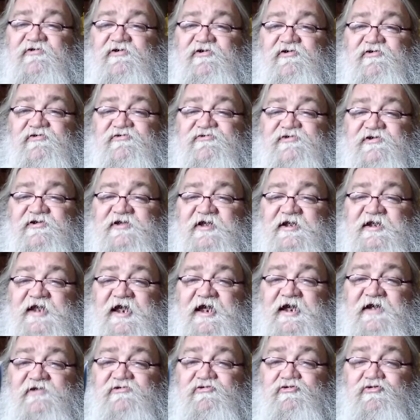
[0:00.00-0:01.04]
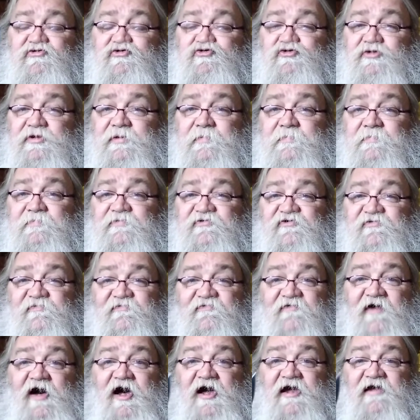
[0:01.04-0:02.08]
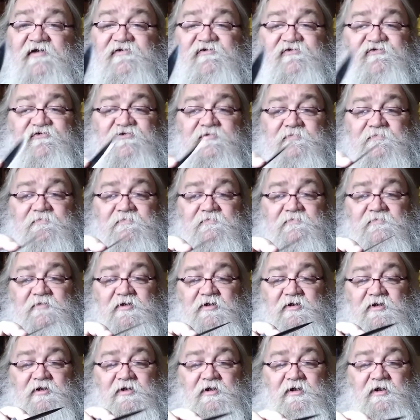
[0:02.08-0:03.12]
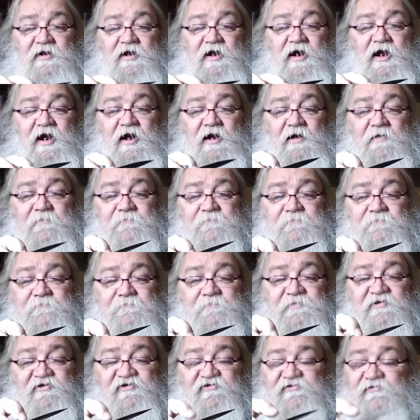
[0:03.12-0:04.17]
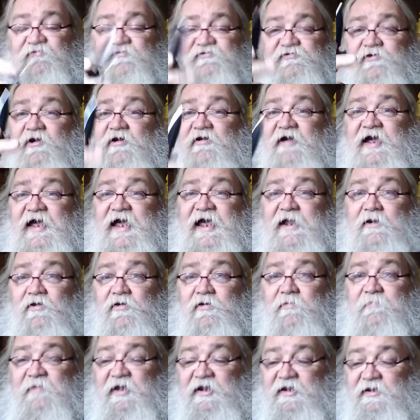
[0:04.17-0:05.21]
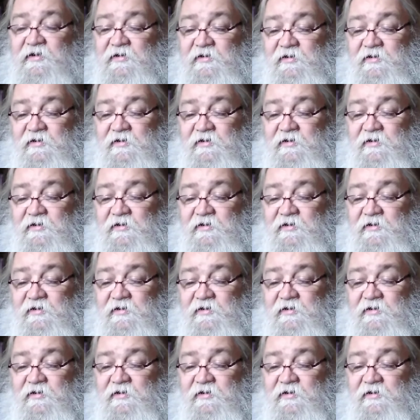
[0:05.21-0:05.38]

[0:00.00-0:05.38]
used it today to trim some vines um, because it was all I had on me.